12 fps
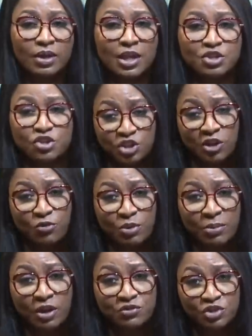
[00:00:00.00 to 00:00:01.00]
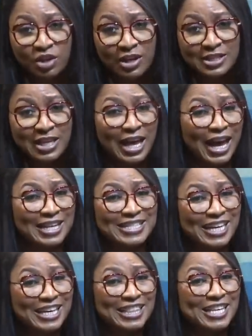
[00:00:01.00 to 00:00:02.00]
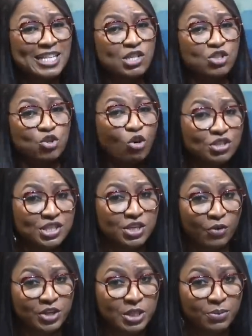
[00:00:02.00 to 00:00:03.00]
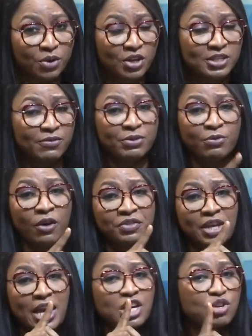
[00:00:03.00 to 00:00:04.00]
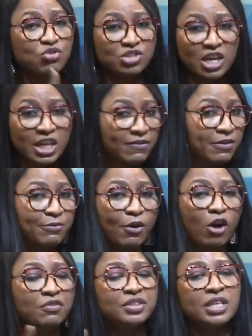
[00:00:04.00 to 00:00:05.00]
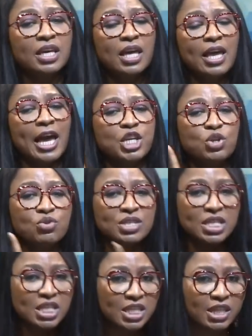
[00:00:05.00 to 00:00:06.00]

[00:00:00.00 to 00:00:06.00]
Association of Women of Journalists are taking this so seriously because they've involved the NUJ, they've involved the NUT,